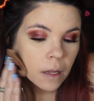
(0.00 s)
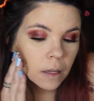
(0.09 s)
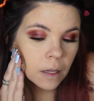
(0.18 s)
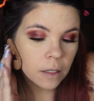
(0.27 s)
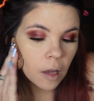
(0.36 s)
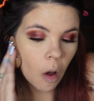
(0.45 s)

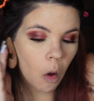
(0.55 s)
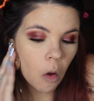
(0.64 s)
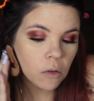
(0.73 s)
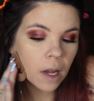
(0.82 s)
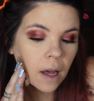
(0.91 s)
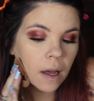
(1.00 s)
This
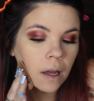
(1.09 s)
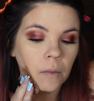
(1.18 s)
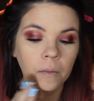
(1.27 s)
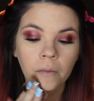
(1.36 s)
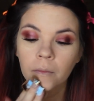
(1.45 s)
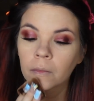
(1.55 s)
whole time,
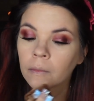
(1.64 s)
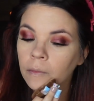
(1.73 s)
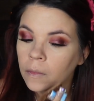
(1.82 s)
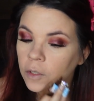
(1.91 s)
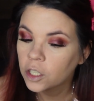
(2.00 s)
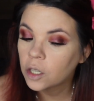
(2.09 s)

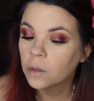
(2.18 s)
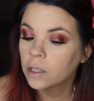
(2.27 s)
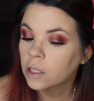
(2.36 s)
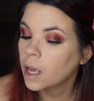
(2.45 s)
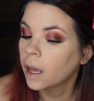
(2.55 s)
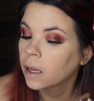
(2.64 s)
she was
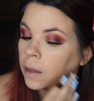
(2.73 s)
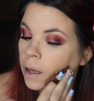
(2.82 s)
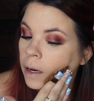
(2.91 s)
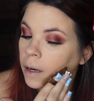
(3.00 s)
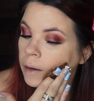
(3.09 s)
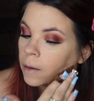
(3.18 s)
just hanging
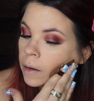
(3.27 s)
there,